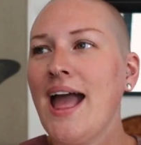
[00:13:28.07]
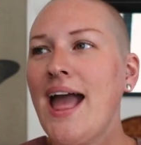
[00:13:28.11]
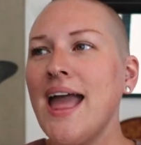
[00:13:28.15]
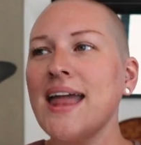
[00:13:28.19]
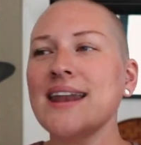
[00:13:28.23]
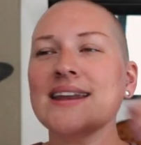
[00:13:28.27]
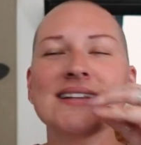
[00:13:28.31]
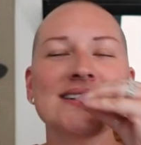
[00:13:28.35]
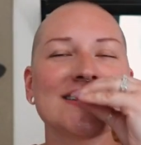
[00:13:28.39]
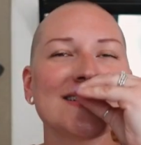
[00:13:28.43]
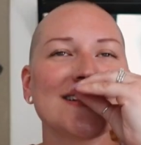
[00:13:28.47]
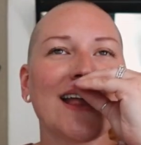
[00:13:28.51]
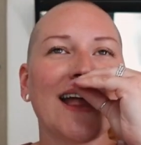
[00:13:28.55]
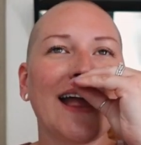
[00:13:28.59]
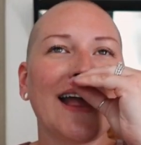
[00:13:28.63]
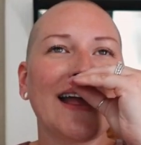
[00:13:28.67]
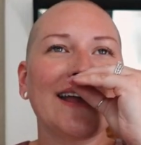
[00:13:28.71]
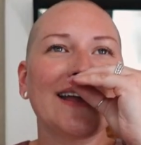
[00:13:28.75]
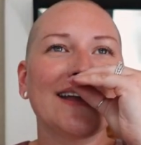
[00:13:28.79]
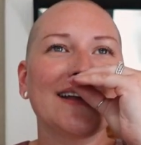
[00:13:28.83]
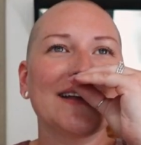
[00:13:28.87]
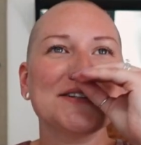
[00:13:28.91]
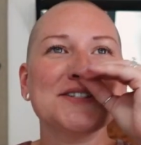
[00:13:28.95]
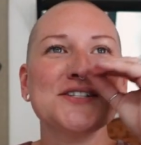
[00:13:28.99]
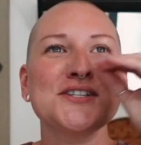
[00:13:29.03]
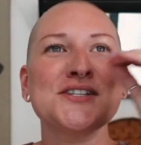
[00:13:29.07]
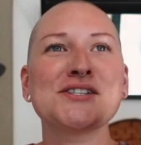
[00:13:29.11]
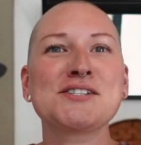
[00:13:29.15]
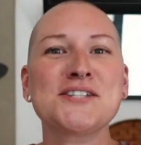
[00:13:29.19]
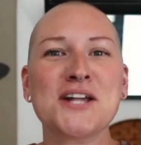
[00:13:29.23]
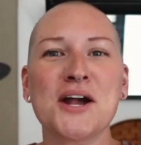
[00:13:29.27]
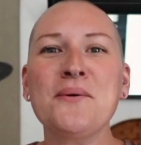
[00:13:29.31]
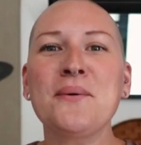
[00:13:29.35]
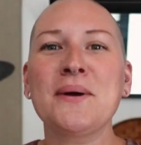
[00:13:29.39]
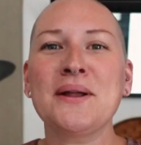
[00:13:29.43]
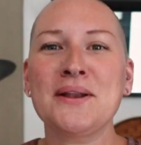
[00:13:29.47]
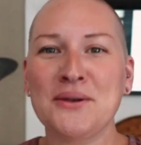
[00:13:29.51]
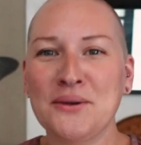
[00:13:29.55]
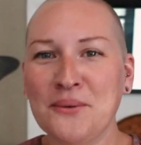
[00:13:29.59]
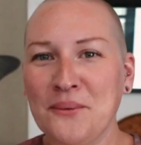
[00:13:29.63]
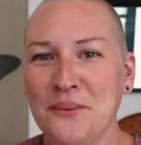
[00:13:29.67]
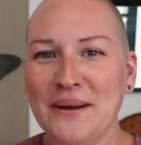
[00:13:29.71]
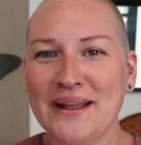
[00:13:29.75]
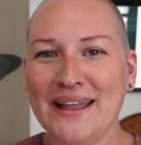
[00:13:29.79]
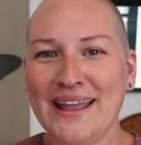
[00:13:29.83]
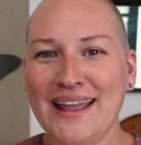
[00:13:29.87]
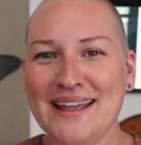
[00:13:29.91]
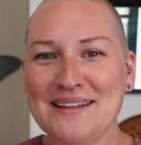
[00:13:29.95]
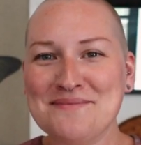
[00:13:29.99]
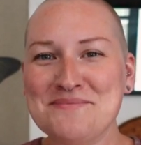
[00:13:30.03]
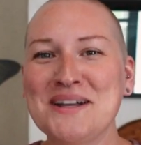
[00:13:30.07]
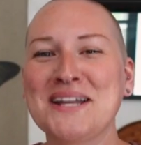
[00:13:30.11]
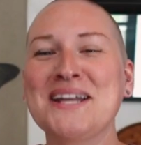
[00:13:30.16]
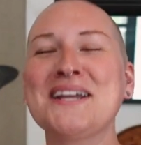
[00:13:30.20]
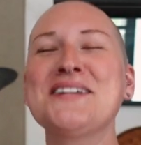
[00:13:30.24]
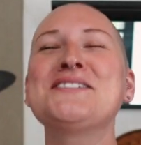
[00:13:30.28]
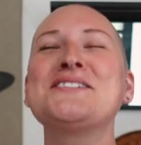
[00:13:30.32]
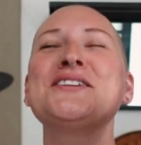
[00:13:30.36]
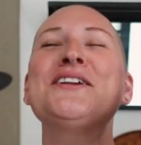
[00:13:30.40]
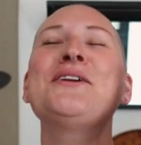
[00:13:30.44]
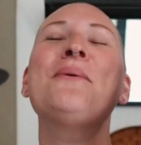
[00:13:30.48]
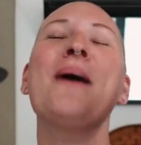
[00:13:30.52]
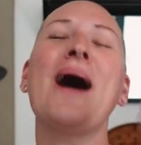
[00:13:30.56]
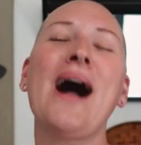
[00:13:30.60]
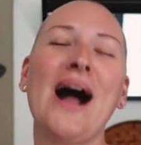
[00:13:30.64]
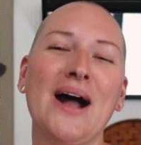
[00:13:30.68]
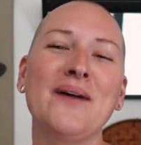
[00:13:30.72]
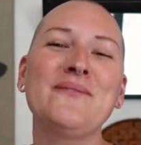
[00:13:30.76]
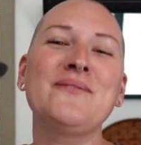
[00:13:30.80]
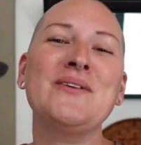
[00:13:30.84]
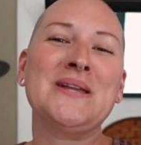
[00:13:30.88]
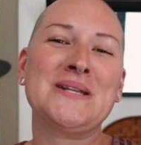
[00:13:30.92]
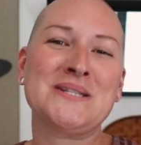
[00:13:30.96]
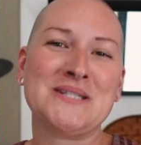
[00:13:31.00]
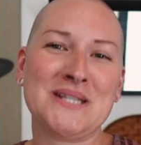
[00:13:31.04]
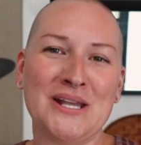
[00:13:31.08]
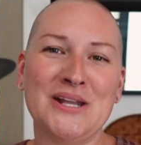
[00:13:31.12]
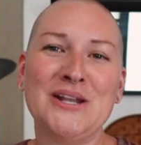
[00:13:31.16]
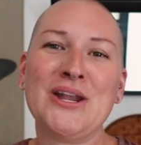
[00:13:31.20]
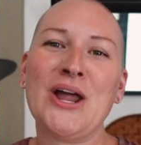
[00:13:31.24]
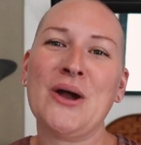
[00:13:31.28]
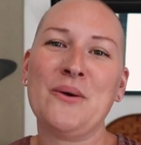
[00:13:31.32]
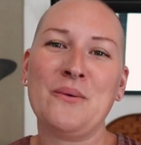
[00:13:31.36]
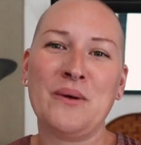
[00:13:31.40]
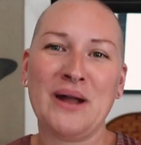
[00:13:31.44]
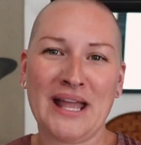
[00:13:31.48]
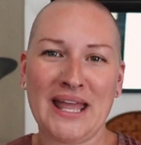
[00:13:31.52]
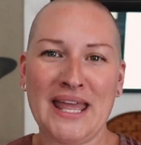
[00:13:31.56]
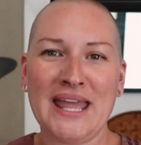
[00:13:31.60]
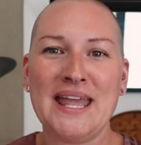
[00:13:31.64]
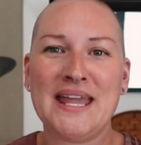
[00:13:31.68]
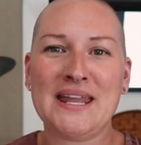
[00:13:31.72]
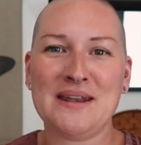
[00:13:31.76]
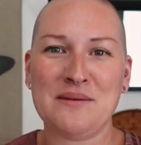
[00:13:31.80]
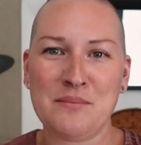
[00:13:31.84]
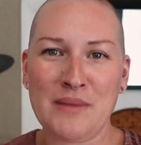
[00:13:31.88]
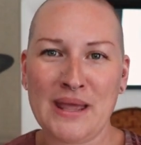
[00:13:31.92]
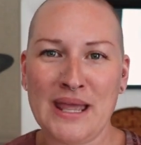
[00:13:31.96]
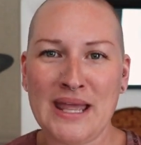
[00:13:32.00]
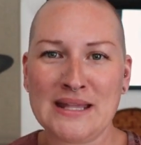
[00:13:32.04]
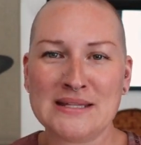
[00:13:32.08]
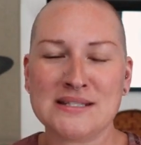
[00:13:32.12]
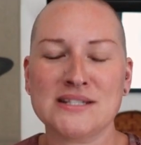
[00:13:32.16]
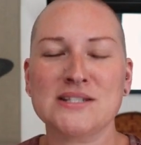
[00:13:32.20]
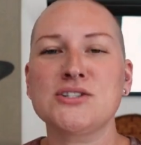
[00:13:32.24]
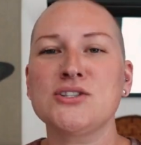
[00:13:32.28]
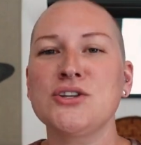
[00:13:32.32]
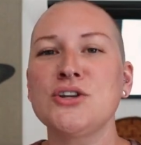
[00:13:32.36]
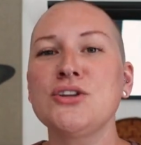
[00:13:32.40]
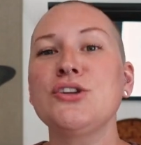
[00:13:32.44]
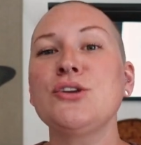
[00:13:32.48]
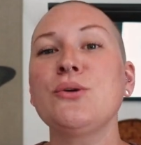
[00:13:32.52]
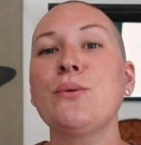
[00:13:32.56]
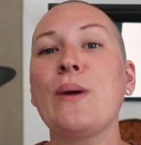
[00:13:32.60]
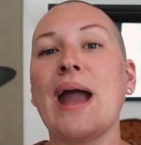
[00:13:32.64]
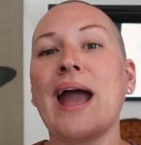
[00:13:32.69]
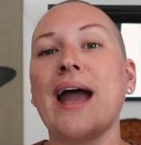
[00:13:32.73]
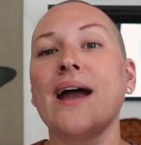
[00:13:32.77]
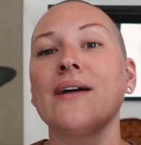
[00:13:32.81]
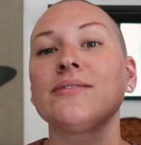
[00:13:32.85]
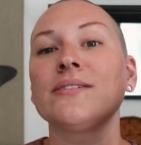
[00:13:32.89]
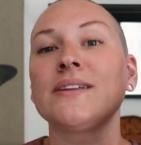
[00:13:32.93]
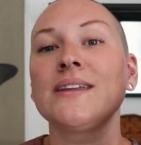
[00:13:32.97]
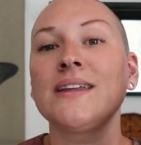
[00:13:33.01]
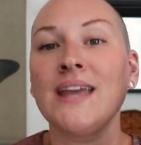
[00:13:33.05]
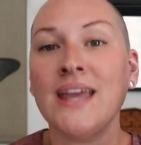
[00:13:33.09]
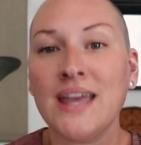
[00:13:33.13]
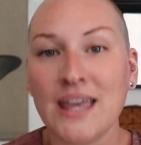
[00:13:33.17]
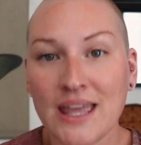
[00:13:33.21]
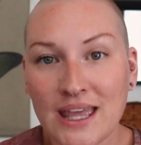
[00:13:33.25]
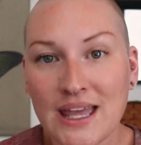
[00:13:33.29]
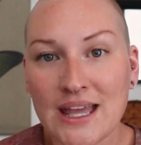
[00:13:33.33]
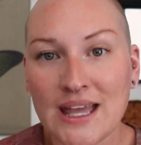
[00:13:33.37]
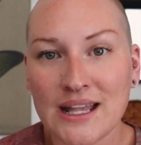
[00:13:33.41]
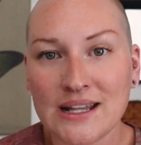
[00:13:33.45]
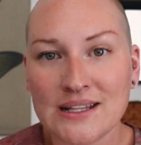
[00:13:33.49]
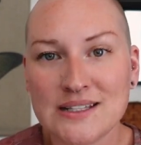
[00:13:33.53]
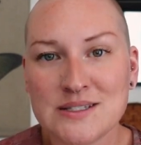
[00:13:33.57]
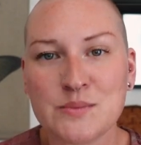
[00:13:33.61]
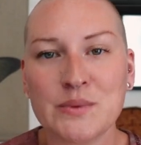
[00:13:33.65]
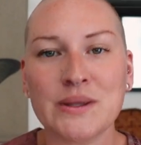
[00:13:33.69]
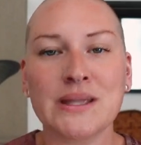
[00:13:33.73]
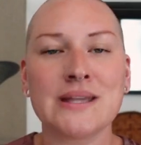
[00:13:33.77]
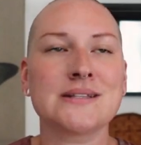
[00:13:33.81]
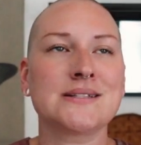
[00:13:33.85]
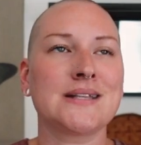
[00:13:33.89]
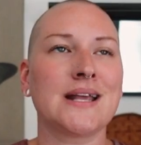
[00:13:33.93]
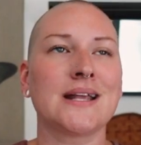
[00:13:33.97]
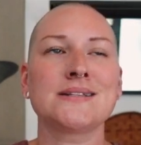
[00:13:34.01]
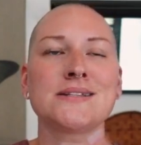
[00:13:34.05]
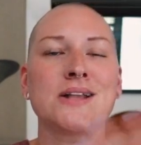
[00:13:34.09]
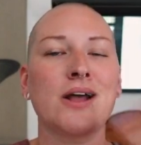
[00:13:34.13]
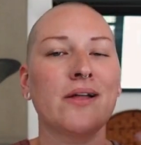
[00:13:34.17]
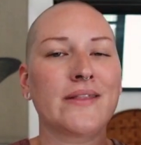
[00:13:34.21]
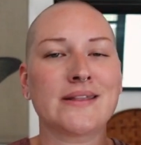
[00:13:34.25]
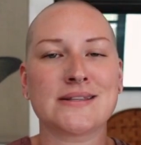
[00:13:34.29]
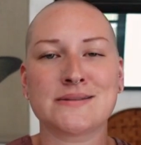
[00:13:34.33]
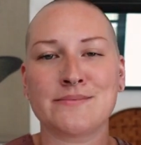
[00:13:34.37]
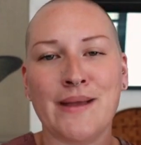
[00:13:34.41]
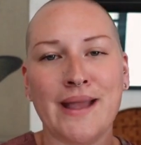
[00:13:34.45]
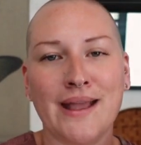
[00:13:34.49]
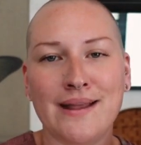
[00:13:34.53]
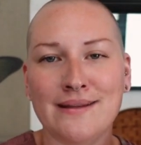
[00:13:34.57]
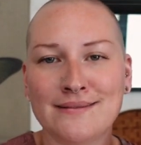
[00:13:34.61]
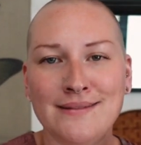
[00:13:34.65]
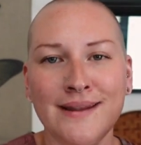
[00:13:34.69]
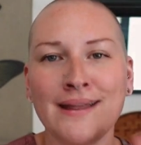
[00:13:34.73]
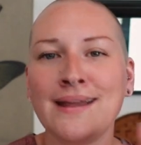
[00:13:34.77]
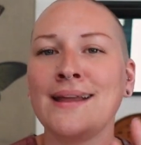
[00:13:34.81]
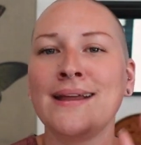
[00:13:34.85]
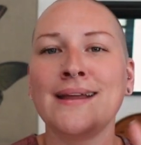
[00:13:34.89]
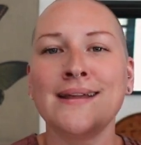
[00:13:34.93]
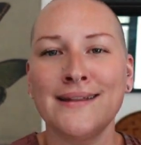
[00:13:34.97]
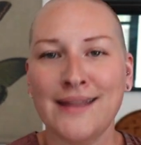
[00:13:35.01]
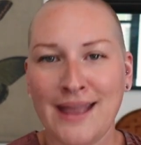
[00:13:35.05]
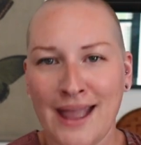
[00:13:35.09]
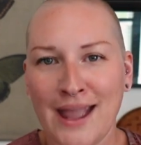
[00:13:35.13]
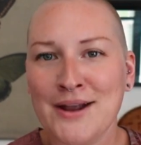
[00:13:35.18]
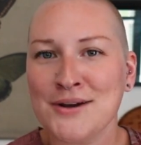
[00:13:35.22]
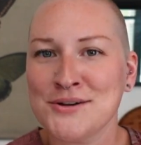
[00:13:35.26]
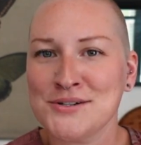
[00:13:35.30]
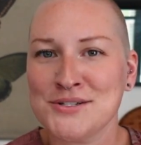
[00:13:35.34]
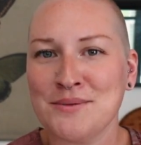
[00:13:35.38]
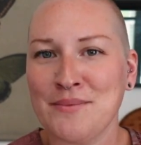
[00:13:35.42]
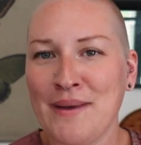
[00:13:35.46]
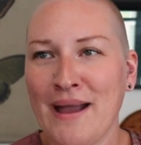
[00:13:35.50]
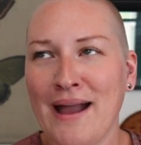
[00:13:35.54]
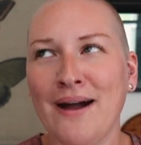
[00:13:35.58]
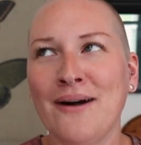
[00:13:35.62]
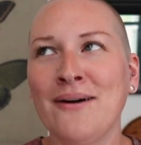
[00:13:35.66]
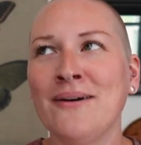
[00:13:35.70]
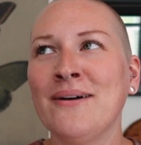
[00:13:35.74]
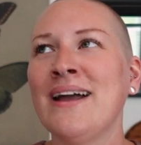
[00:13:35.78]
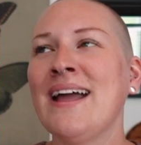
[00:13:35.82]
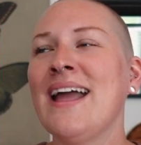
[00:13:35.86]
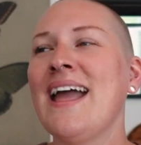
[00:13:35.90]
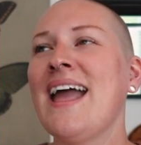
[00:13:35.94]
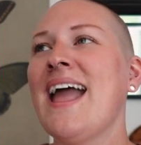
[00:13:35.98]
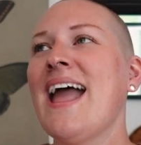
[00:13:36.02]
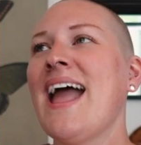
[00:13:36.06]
And it's like so annoying because you obviously know what Ian means is do you have kids? Because that's all this man cares about.